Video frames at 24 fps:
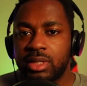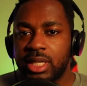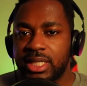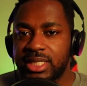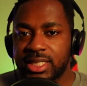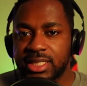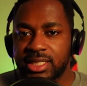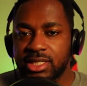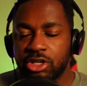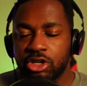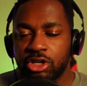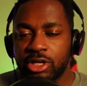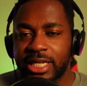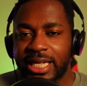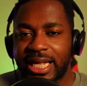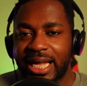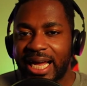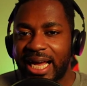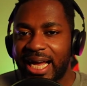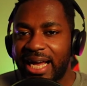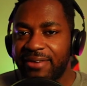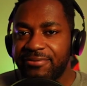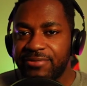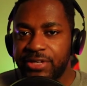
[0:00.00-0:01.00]
necessarily
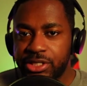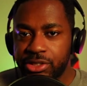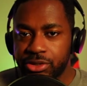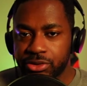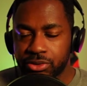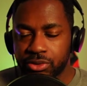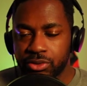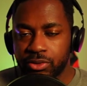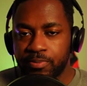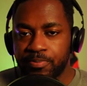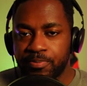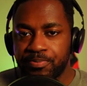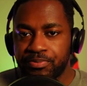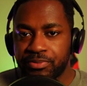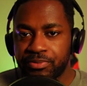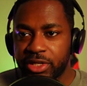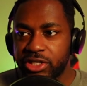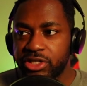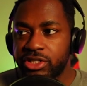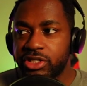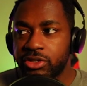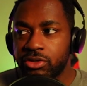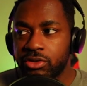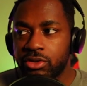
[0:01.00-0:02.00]
have to.
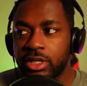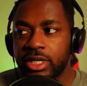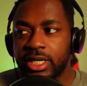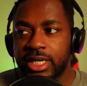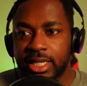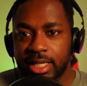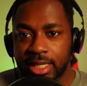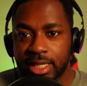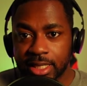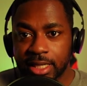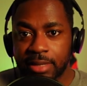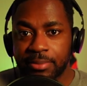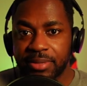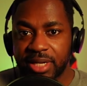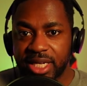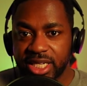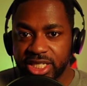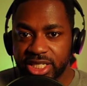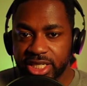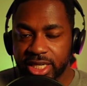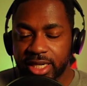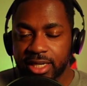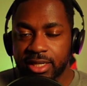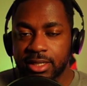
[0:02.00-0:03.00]
They're still going to collect a
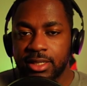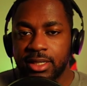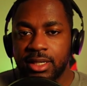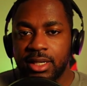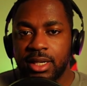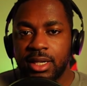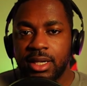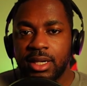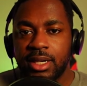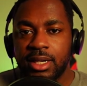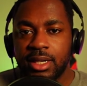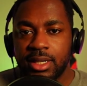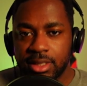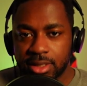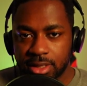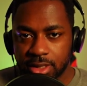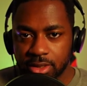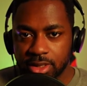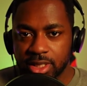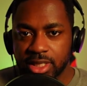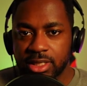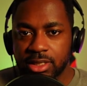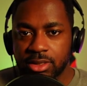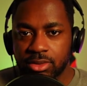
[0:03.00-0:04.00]
paycheck.
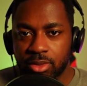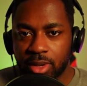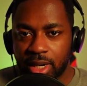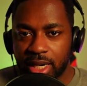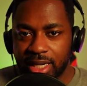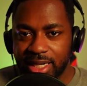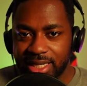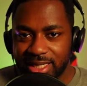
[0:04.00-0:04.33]
So, this is why